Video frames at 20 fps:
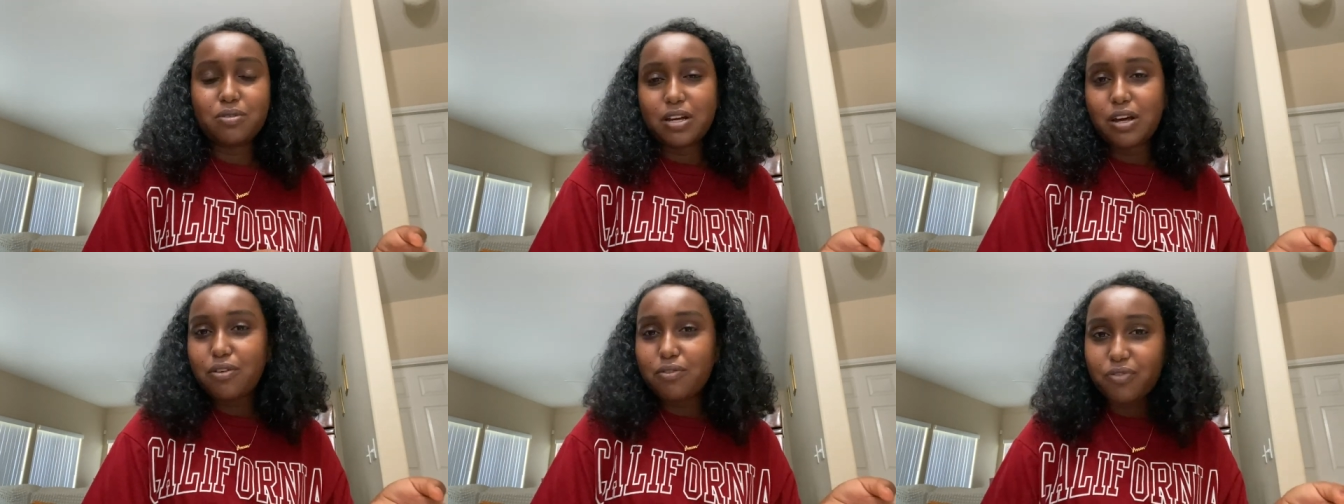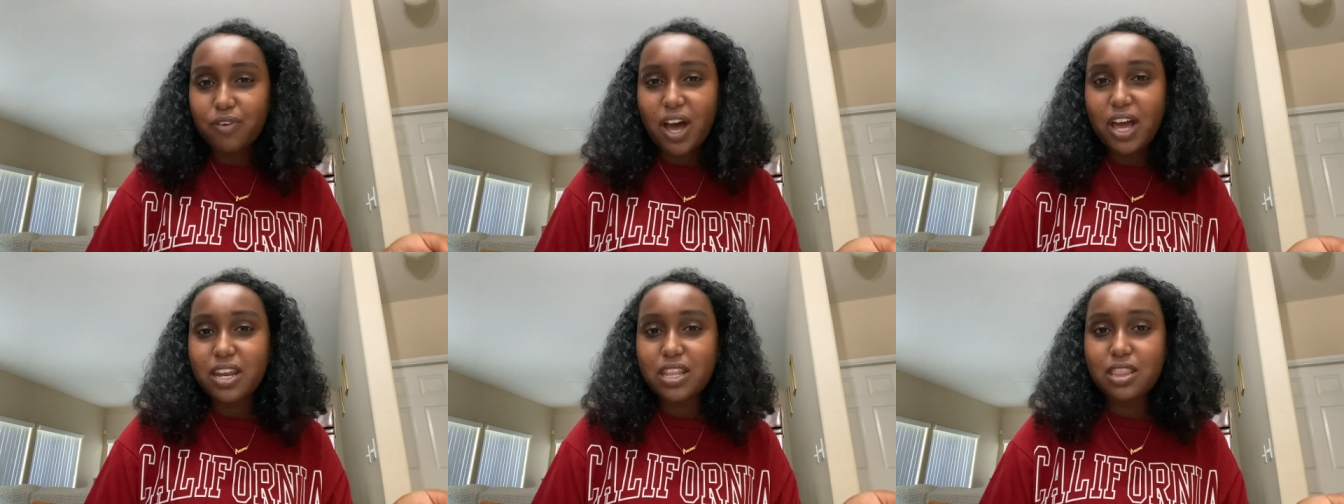
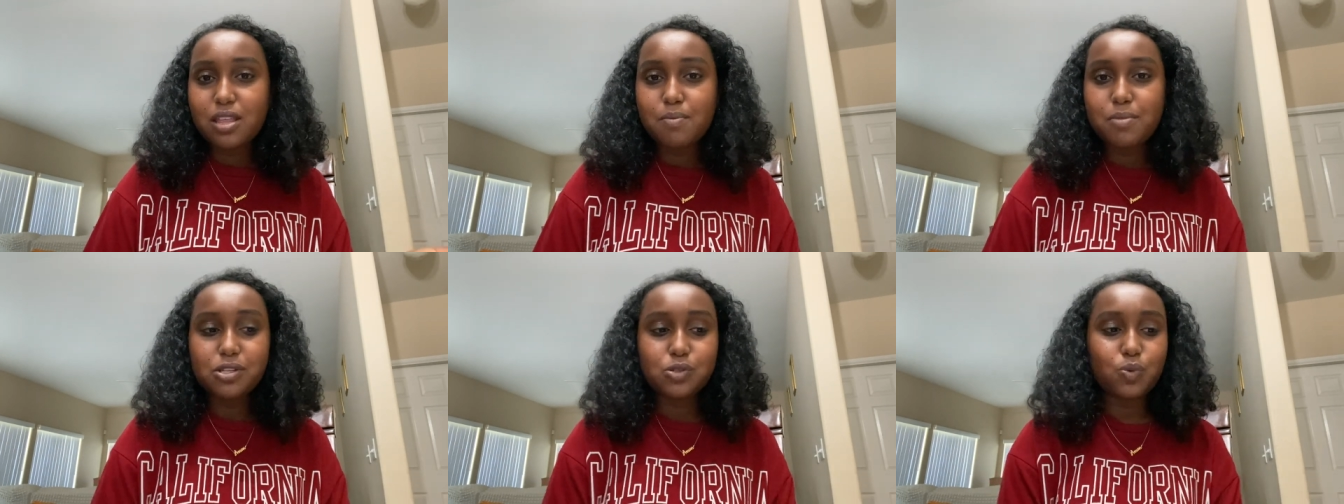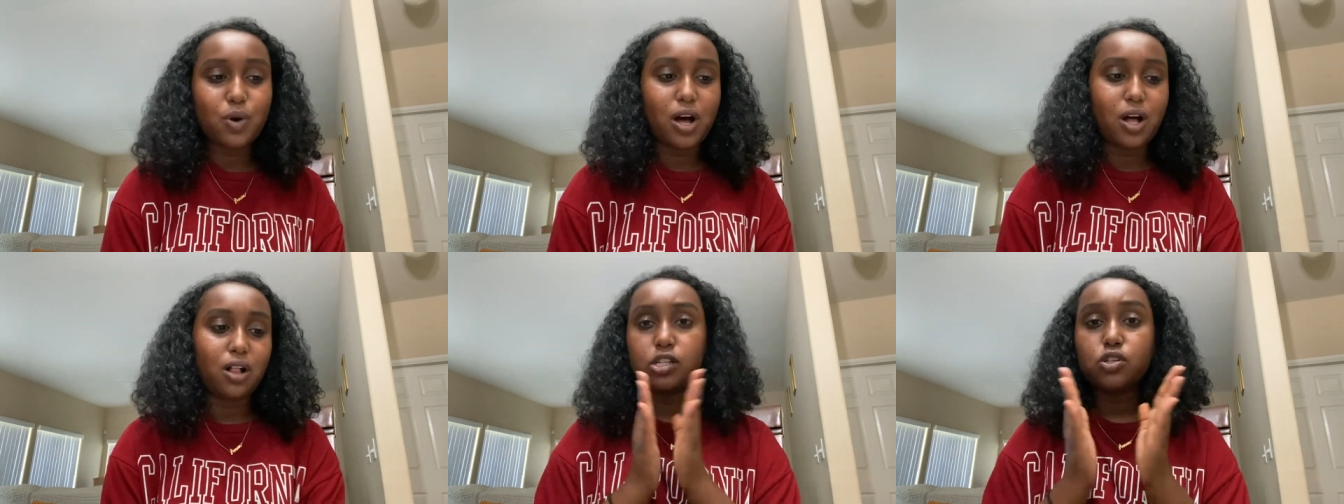confide in them as
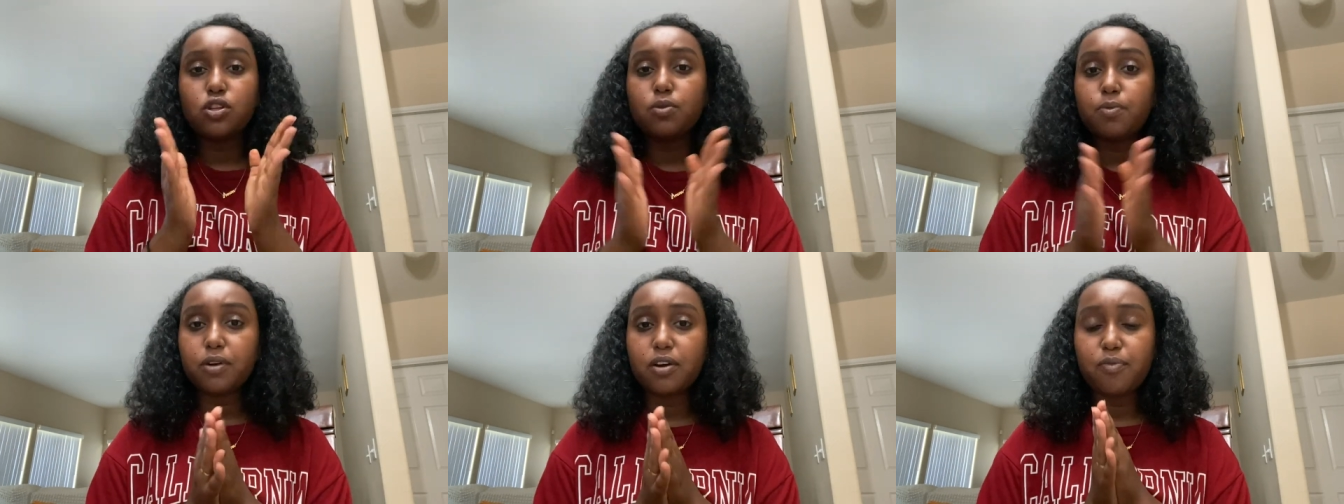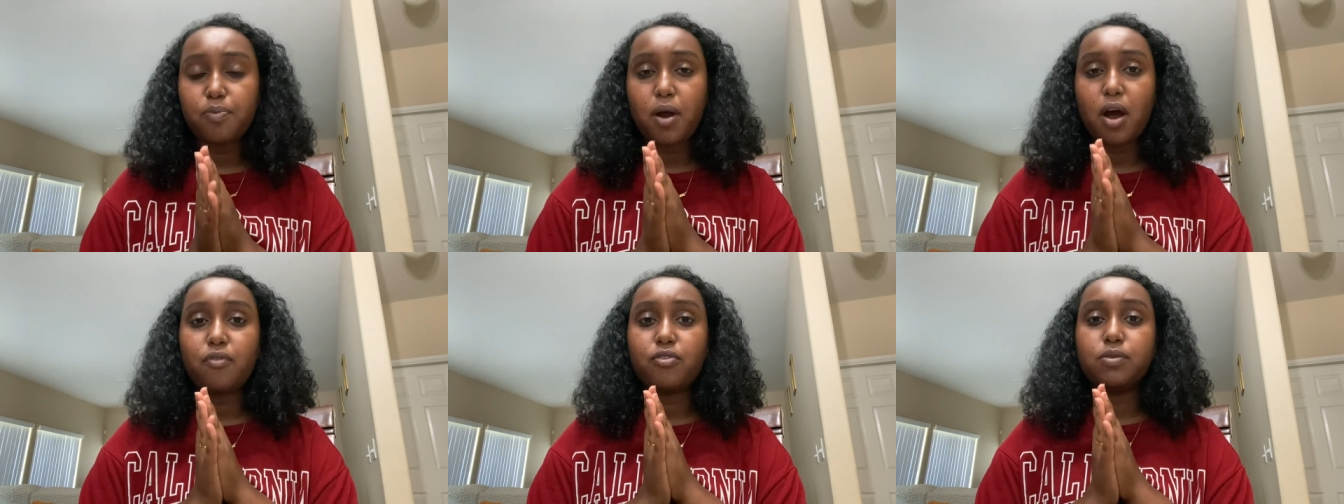well. So in the book
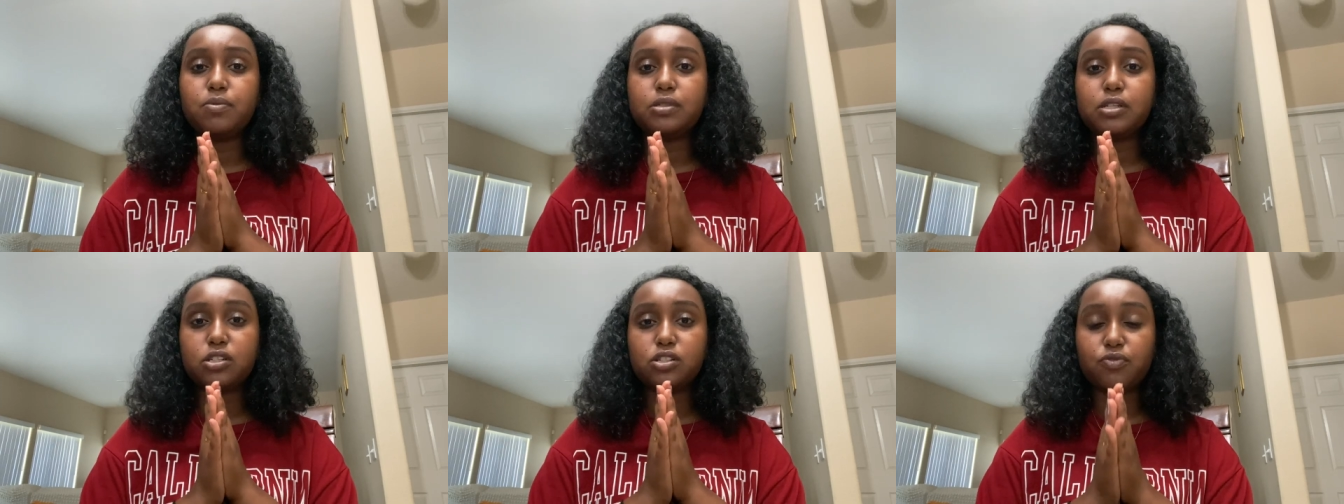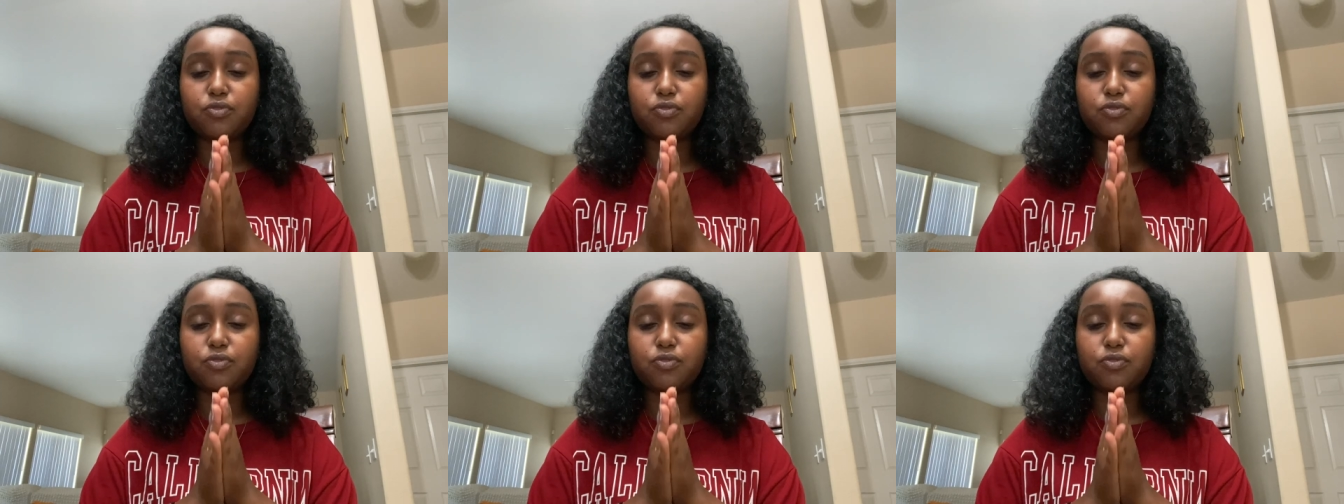of Proverbs, there's a